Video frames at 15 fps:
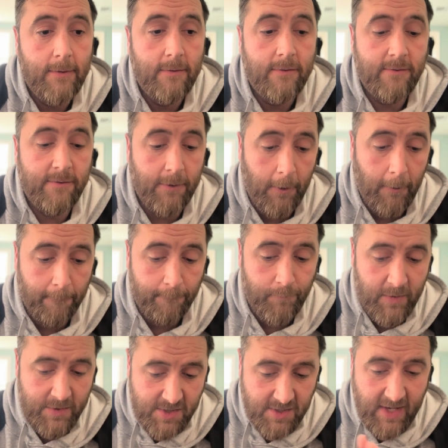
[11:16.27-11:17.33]
So
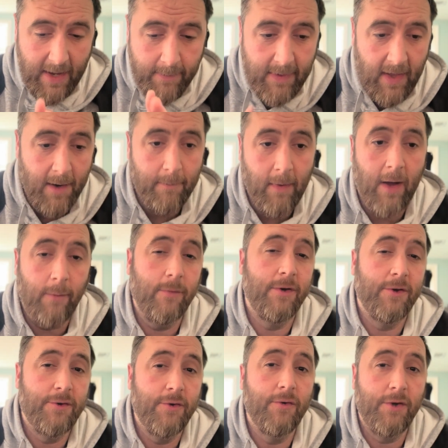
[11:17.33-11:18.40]
just keep that in mind when
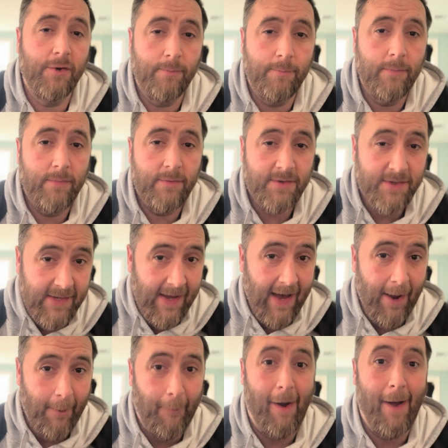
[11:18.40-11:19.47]
you're doing your
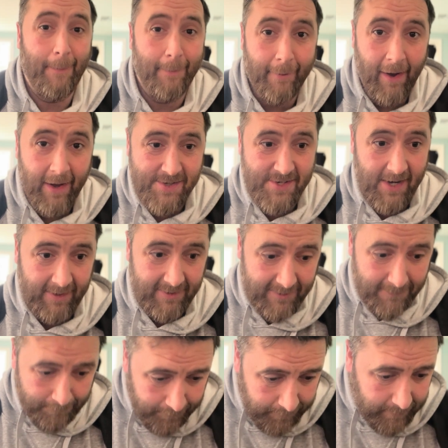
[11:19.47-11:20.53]
DIY projects.
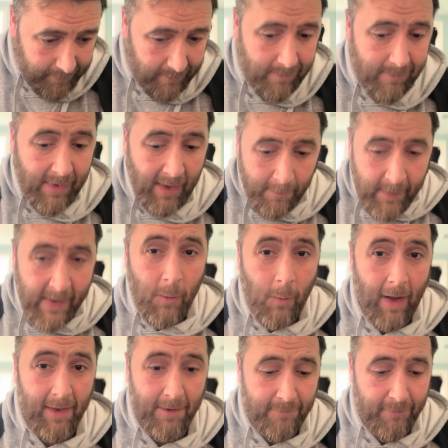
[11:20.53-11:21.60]
Be
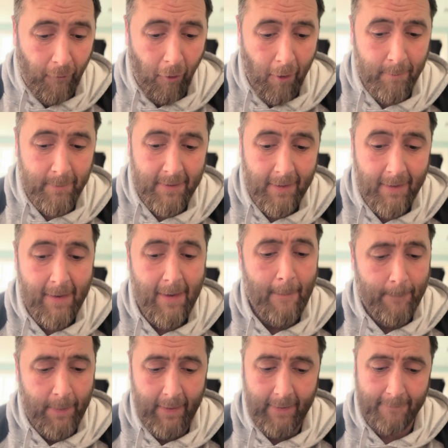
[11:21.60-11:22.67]
well informed,
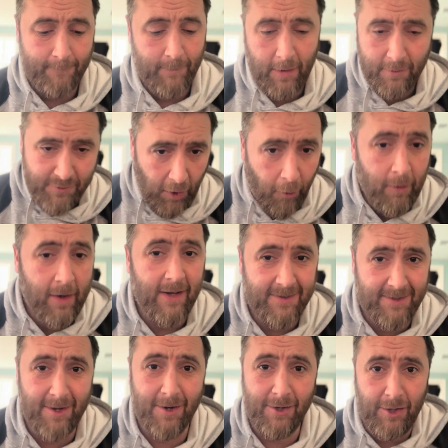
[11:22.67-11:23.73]
but don't
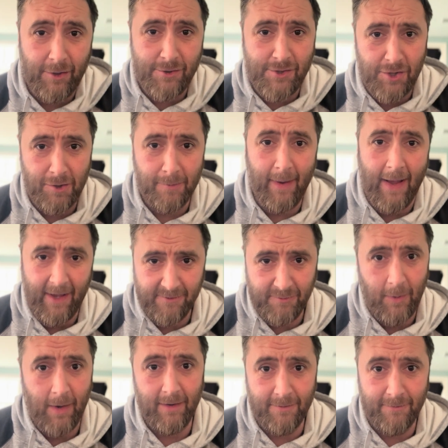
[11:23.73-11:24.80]
consider YouTube as
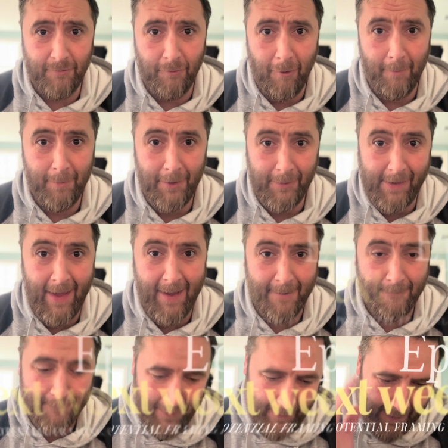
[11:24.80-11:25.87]
well informed, okay?
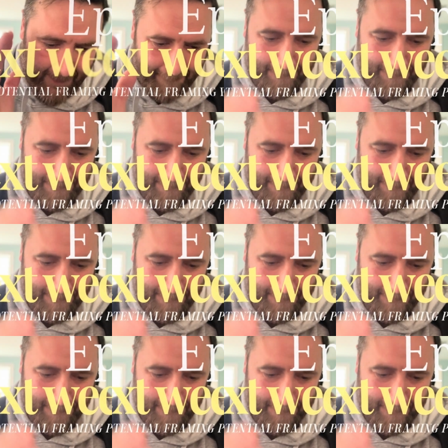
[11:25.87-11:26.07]
All right.